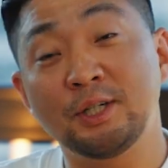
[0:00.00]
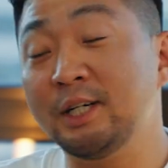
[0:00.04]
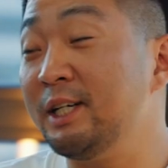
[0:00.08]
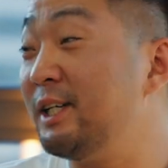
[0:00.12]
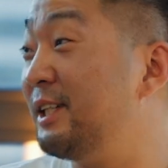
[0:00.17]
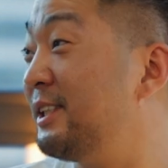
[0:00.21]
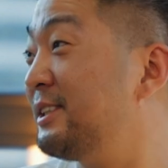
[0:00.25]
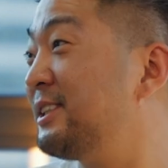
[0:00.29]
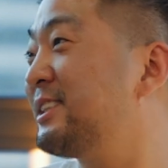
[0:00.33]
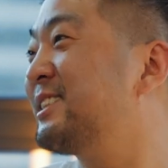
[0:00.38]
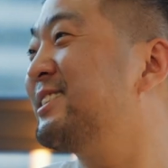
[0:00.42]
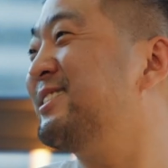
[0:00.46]

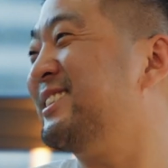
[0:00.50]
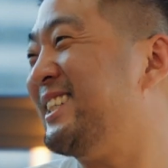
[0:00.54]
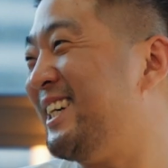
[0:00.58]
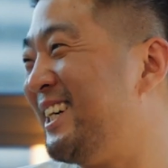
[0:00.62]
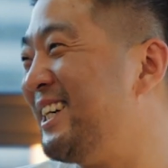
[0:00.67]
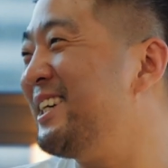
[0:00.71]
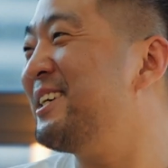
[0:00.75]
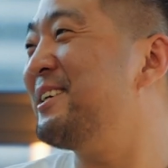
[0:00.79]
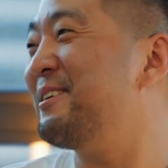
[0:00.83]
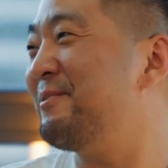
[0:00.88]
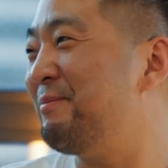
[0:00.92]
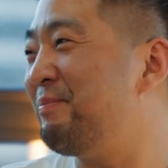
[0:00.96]
us,
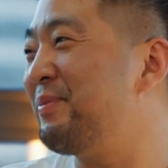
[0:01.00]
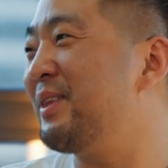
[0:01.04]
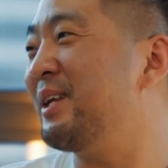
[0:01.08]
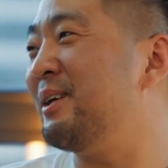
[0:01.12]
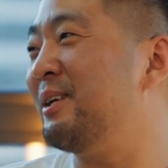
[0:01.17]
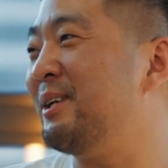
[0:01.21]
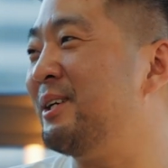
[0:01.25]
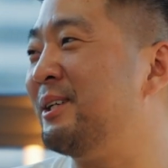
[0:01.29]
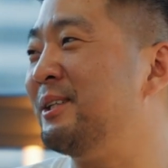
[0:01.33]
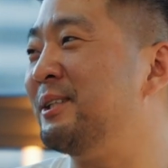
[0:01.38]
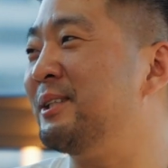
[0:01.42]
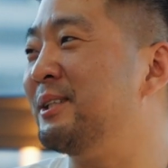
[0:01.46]
right,
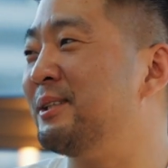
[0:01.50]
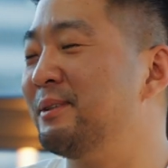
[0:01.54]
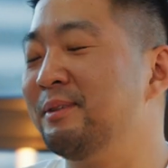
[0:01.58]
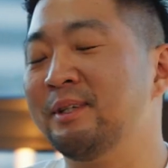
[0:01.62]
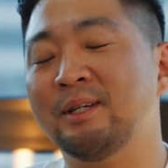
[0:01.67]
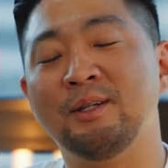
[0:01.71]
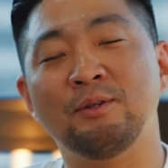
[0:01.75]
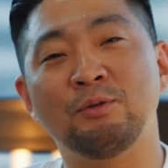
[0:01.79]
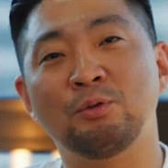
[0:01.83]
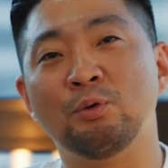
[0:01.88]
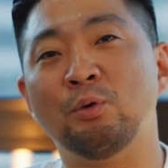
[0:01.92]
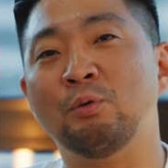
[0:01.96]

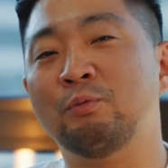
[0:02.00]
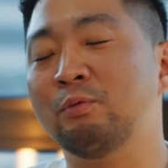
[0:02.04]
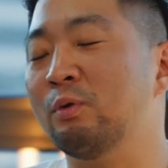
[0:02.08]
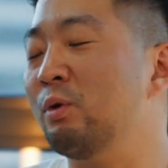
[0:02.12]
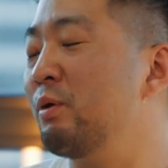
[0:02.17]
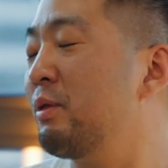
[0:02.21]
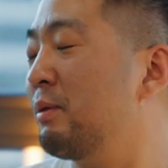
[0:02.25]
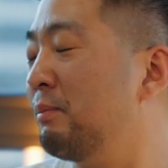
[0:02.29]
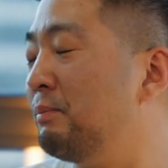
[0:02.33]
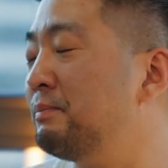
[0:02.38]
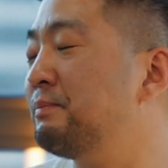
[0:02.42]
and so forth.